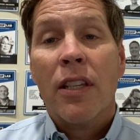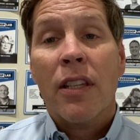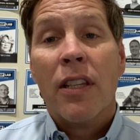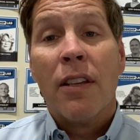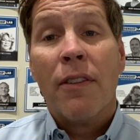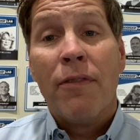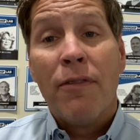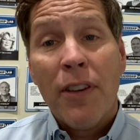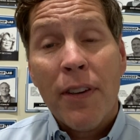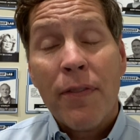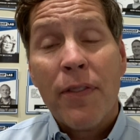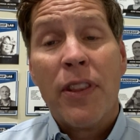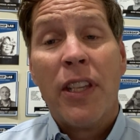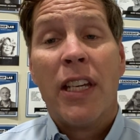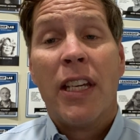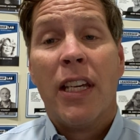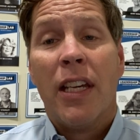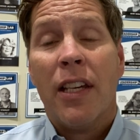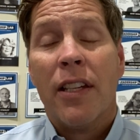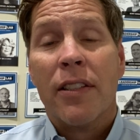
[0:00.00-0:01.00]
The fifth
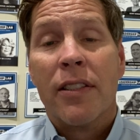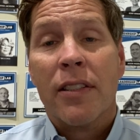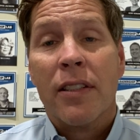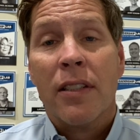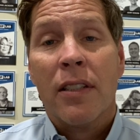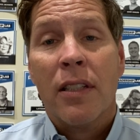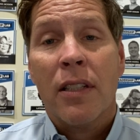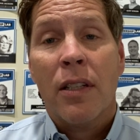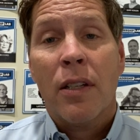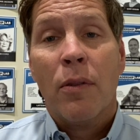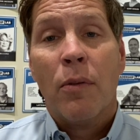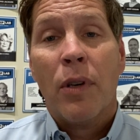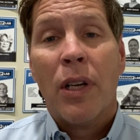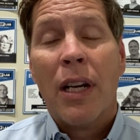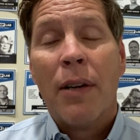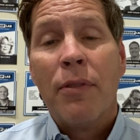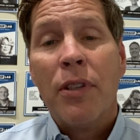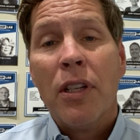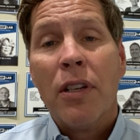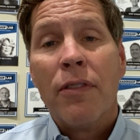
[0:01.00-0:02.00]
thing is,
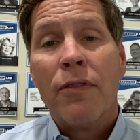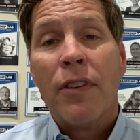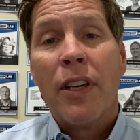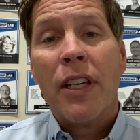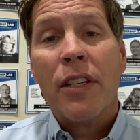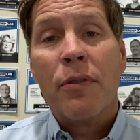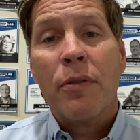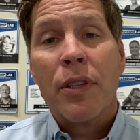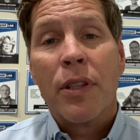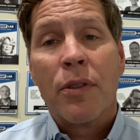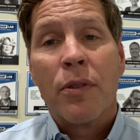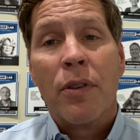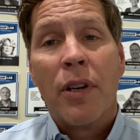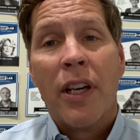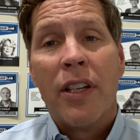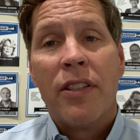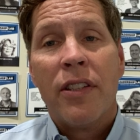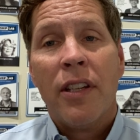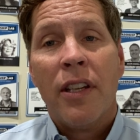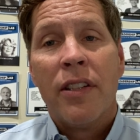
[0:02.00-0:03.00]
whenever you're faced with
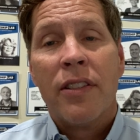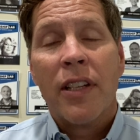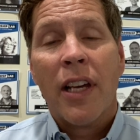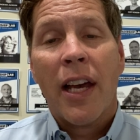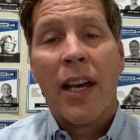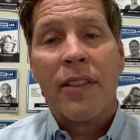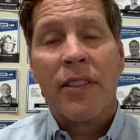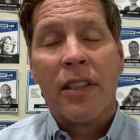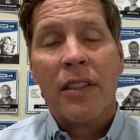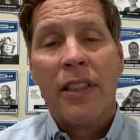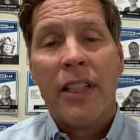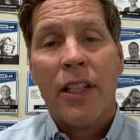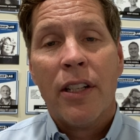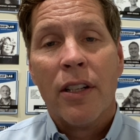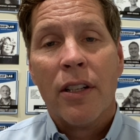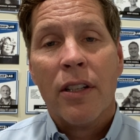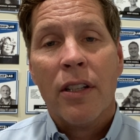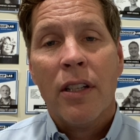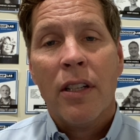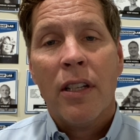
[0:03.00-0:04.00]
crises as a
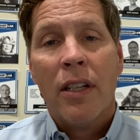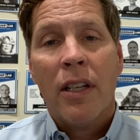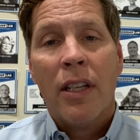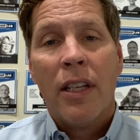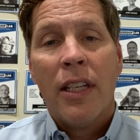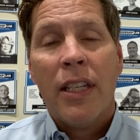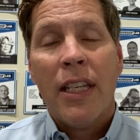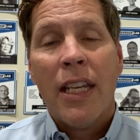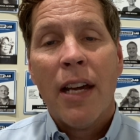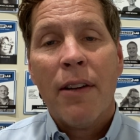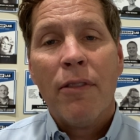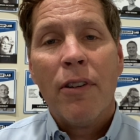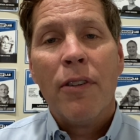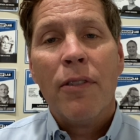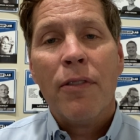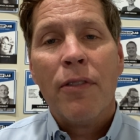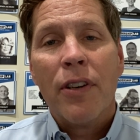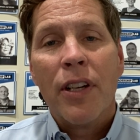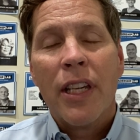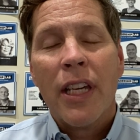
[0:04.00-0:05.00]
leader, never
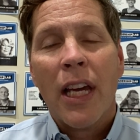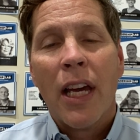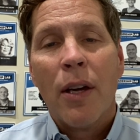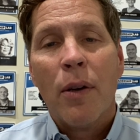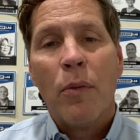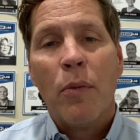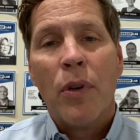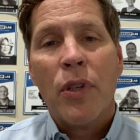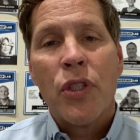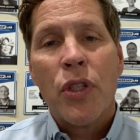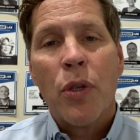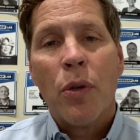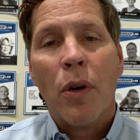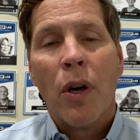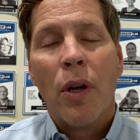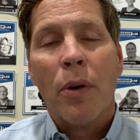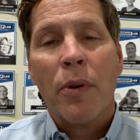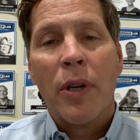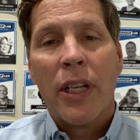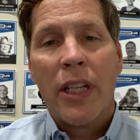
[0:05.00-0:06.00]
forget what you
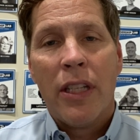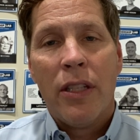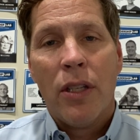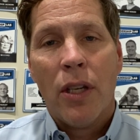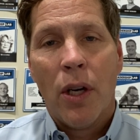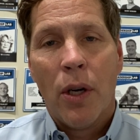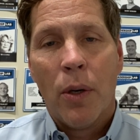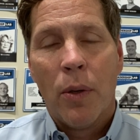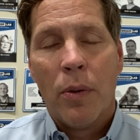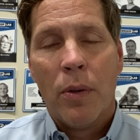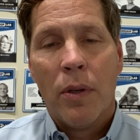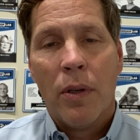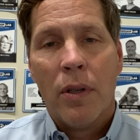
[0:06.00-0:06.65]
already know.